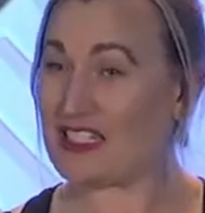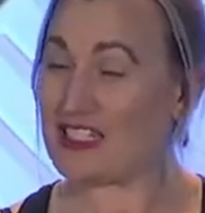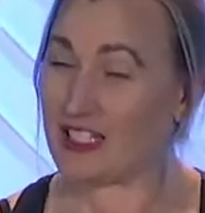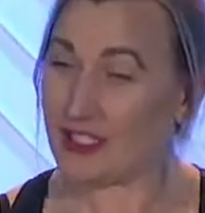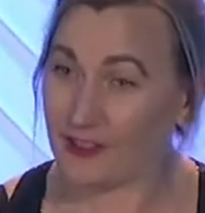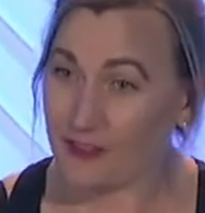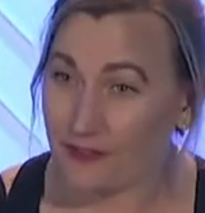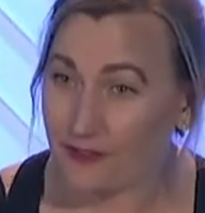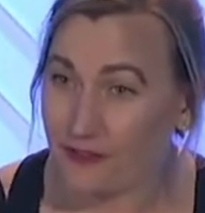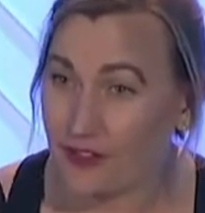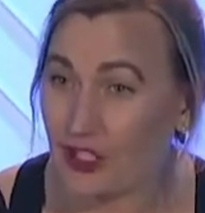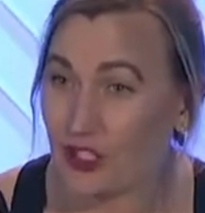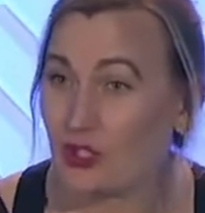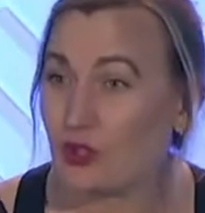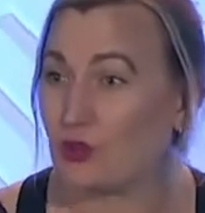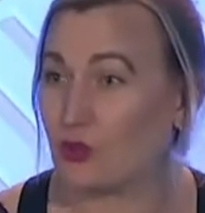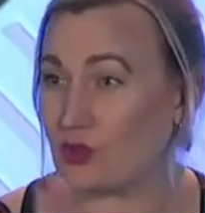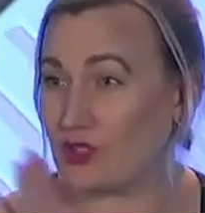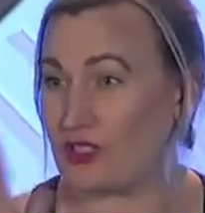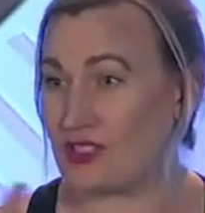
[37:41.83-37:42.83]

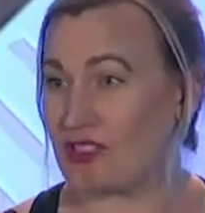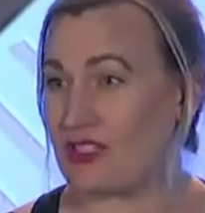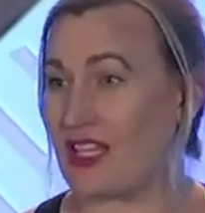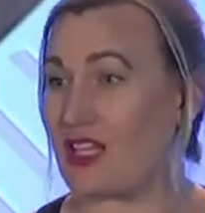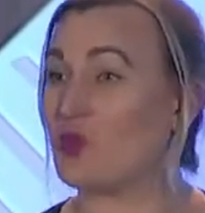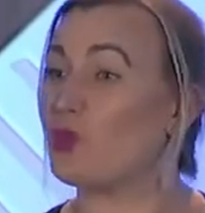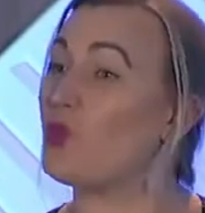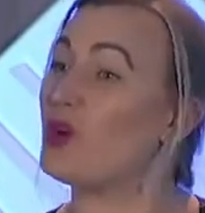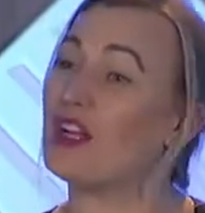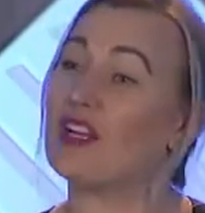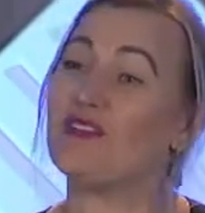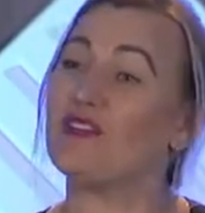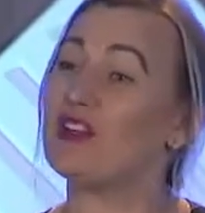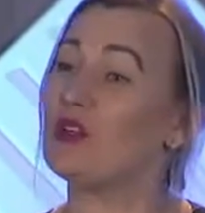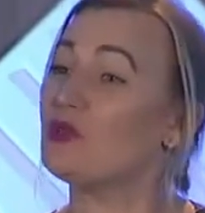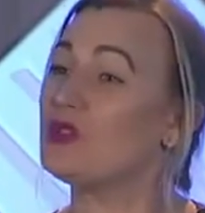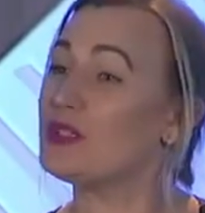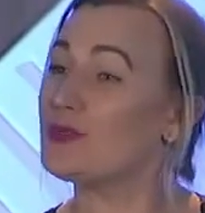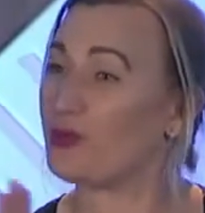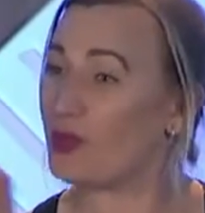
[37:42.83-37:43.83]
diffuse, and what if
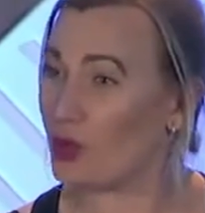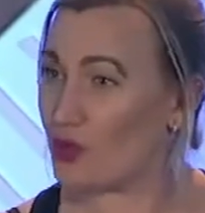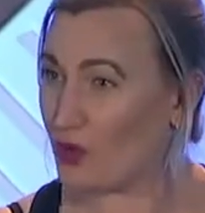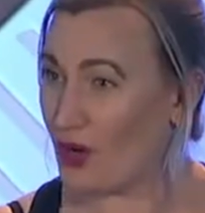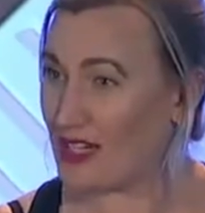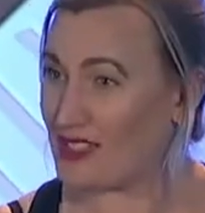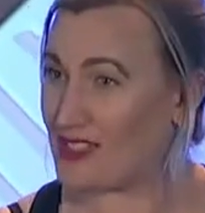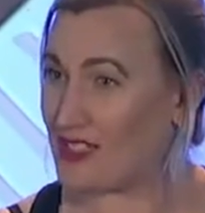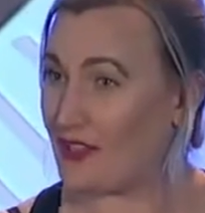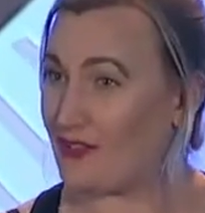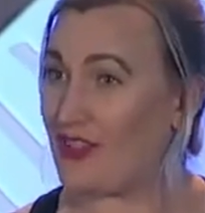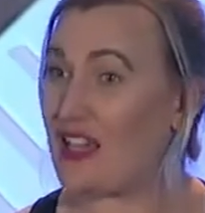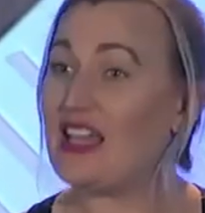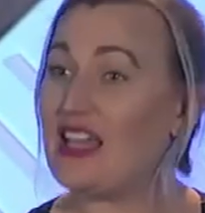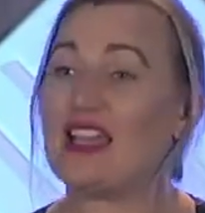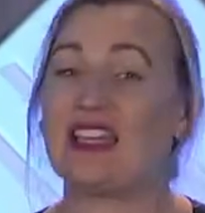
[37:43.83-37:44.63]
it was progressive